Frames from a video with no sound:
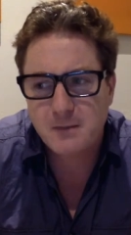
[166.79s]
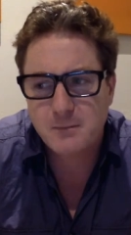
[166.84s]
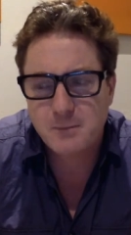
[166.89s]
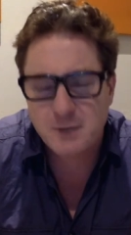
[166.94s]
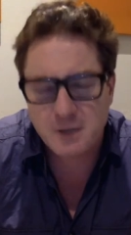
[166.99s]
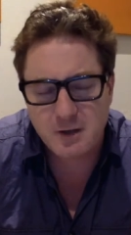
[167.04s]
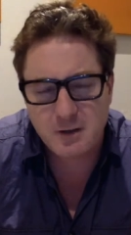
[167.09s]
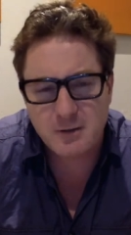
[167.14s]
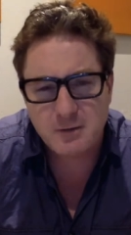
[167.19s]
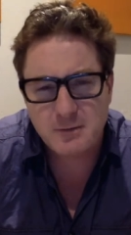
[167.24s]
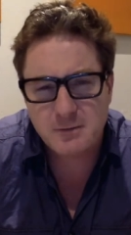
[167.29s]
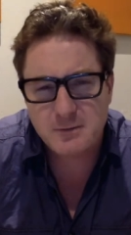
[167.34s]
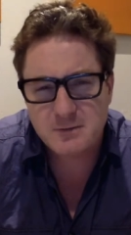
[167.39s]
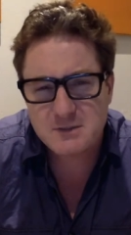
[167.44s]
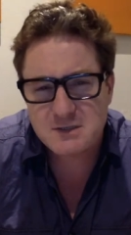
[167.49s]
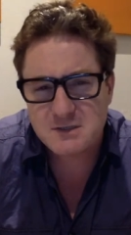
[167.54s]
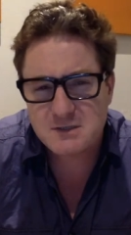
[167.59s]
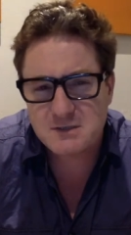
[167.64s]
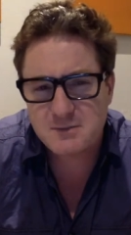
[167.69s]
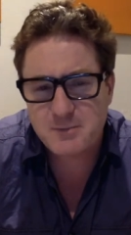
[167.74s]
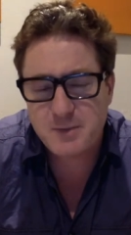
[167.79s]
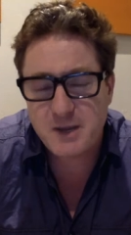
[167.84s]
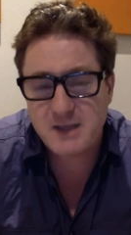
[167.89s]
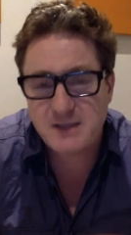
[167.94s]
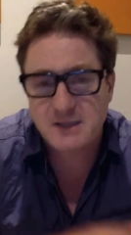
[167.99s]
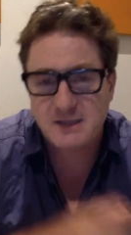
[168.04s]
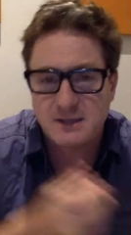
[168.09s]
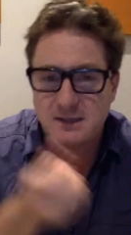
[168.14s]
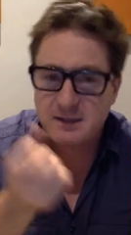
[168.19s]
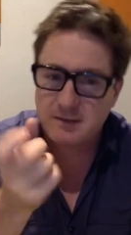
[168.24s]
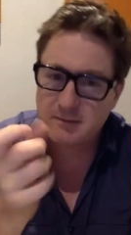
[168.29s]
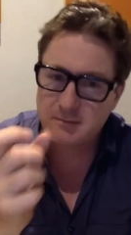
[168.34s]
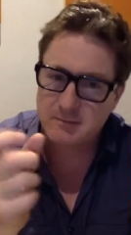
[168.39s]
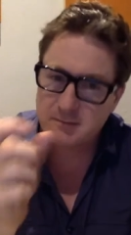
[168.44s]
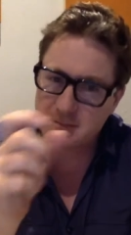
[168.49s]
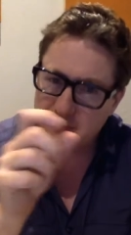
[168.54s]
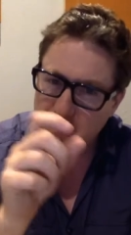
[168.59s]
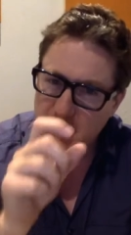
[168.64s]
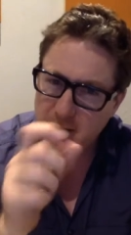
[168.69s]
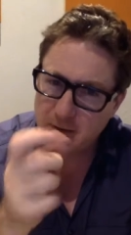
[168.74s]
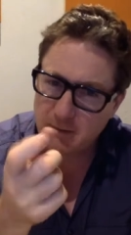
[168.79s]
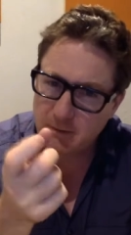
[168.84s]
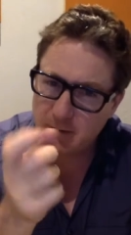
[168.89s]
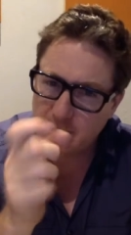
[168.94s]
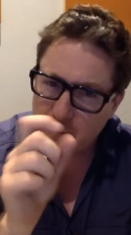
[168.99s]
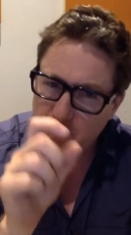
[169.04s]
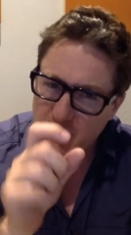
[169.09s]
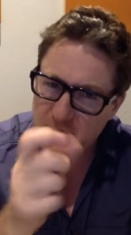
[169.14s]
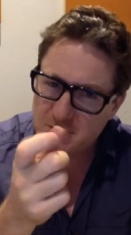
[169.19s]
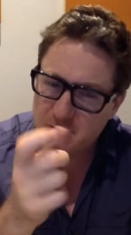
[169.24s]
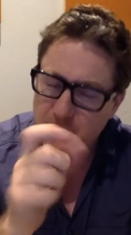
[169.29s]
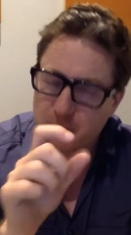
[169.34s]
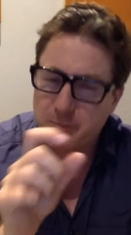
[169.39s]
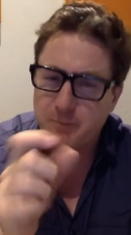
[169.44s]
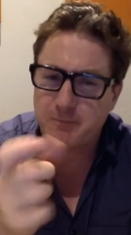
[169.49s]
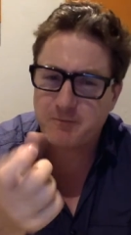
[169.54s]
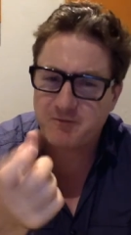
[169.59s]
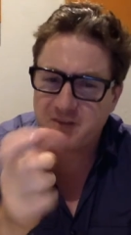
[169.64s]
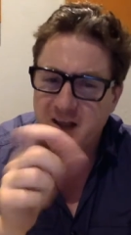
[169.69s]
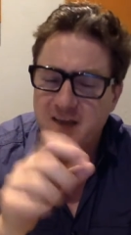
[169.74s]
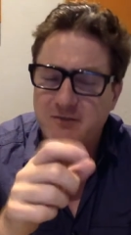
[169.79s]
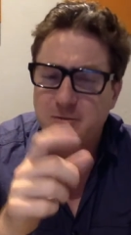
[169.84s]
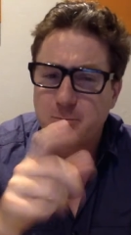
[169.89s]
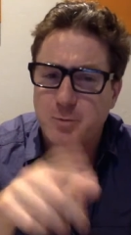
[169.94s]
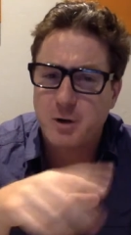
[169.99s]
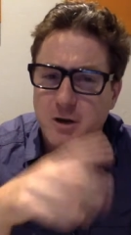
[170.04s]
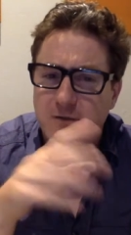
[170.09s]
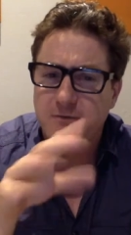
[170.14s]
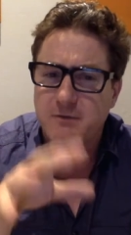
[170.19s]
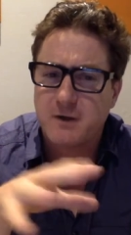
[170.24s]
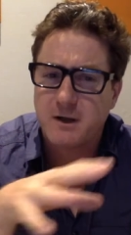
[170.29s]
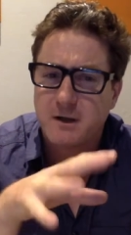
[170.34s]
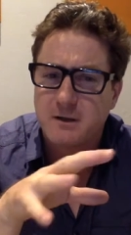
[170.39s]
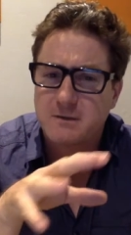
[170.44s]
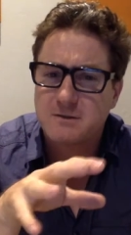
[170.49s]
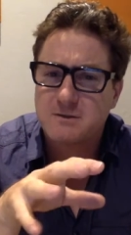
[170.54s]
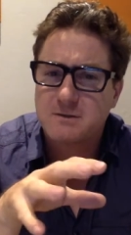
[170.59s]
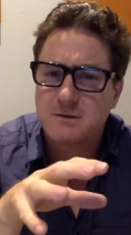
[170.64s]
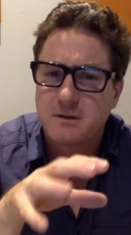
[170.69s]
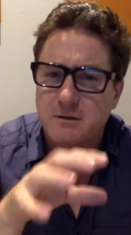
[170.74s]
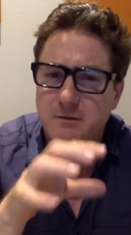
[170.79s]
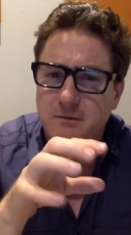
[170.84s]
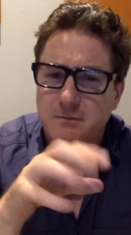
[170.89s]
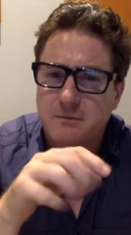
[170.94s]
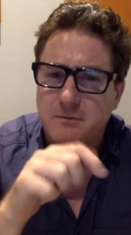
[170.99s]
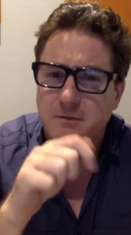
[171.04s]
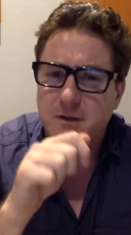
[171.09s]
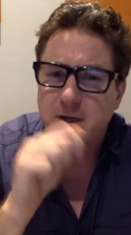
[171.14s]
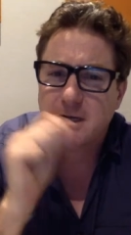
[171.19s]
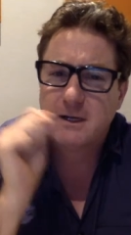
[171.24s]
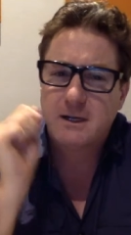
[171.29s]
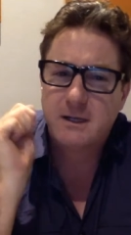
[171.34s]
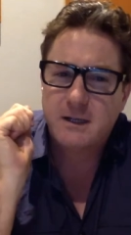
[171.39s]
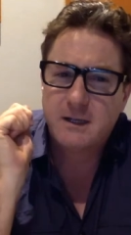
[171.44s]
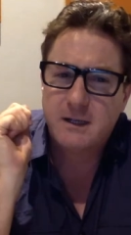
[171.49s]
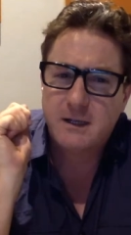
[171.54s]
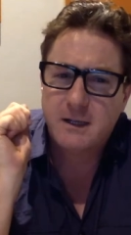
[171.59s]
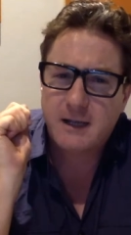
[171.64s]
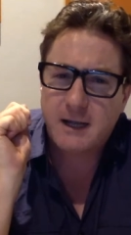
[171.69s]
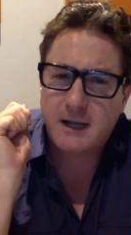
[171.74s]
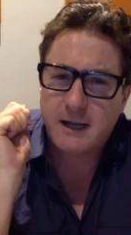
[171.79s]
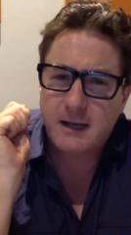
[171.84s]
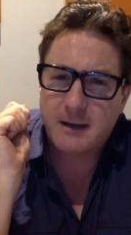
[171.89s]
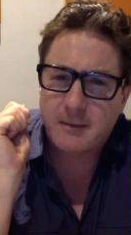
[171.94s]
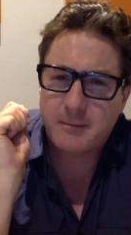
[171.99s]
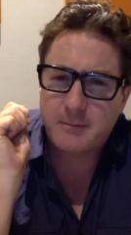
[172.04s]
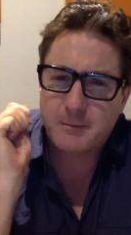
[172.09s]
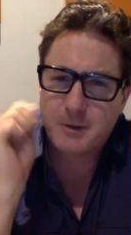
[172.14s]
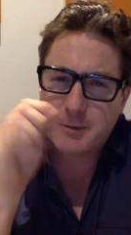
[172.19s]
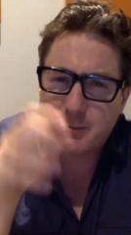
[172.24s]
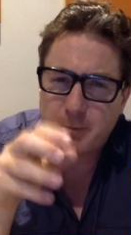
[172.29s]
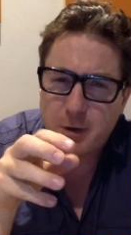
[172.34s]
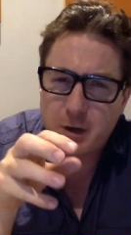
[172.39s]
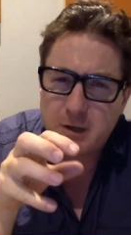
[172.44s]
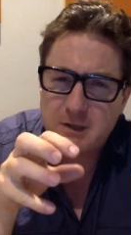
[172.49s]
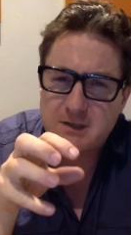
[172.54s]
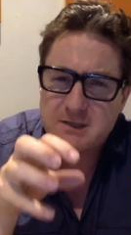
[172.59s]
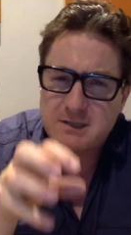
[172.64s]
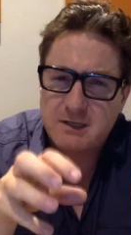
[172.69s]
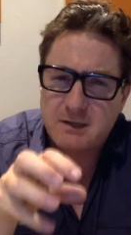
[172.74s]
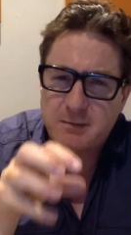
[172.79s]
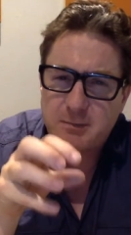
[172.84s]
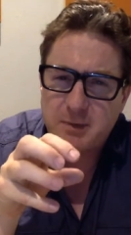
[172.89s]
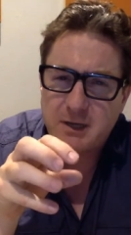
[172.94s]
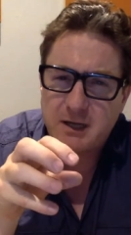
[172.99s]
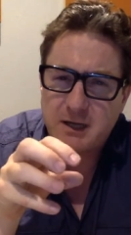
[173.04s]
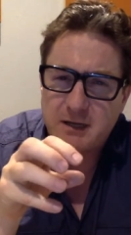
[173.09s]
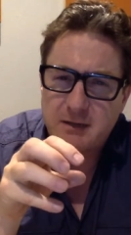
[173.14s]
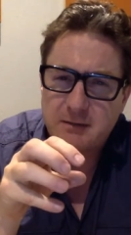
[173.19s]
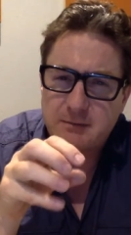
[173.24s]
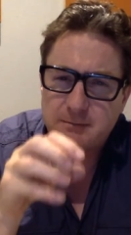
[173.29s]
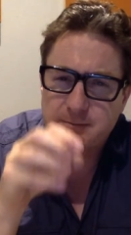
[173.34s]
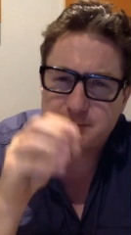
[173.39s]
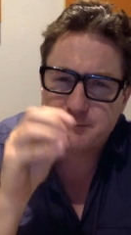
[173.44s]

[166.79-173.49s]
But I suspect that the original flavour profiles of components that are being